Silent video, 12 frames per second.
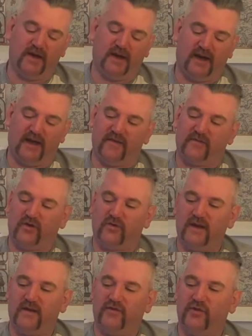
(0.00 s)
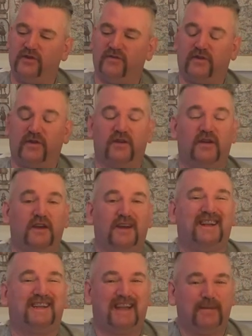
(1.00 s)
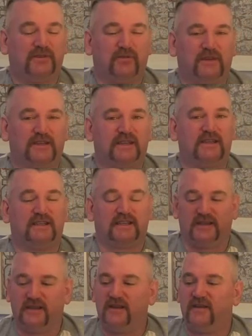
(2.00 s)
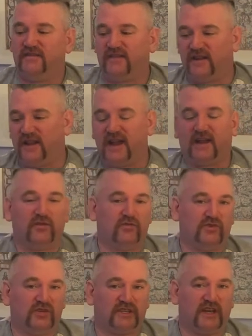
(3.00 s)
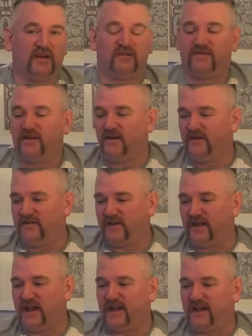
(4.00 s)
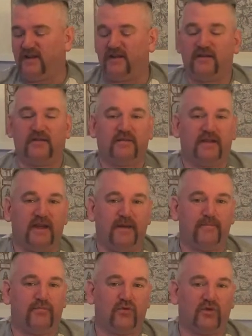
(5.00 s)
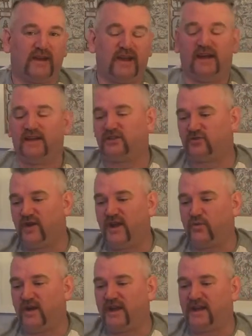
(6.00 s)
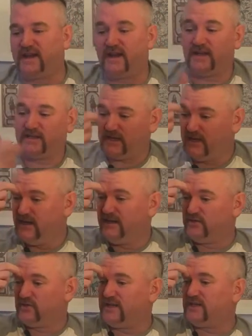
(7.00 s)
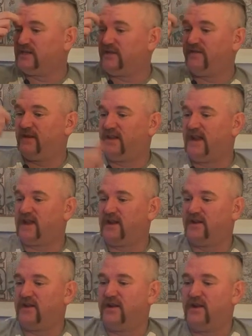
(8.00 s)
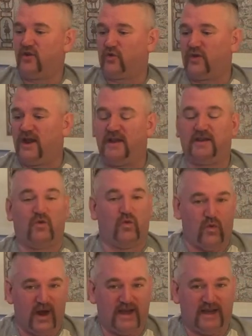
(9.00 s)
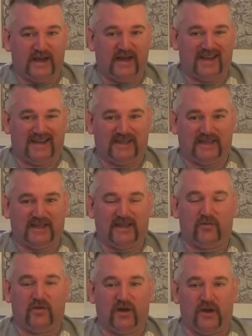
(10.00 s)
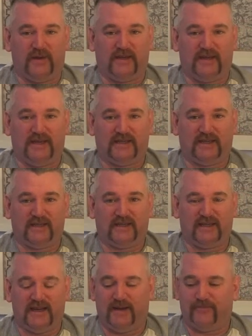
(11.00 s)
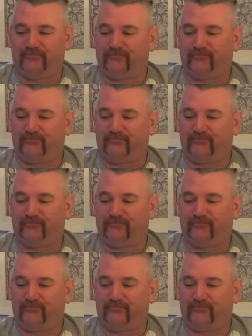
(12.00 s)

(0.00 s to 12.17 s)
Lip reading: And they've got quite a few different types of whiskies: Finlaggan Old Reserve, Finlaggan Port Cask, Red Wine Cask. So this is the Finlaggan Red Wine Cask that we're going to be tasting today.